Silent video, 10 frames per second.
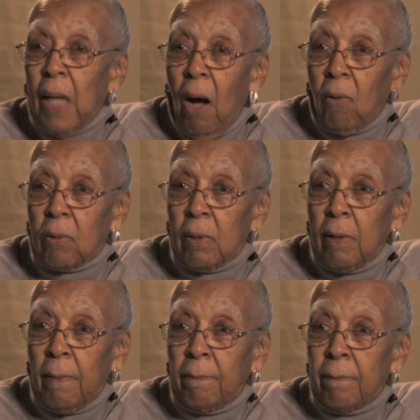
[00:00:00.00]
taught
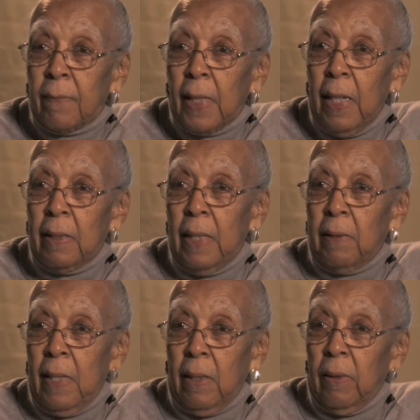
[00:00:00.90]

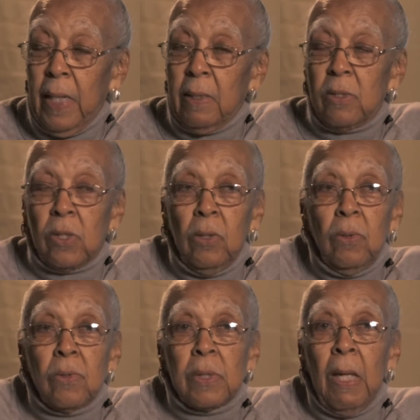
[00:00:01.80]
in the
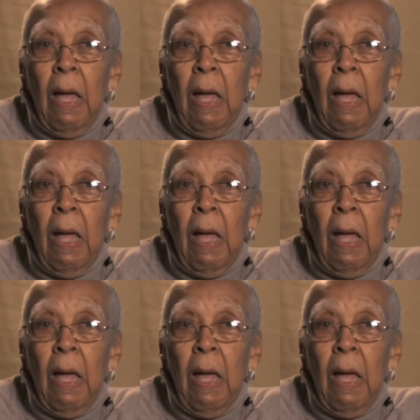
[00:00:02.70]
schools.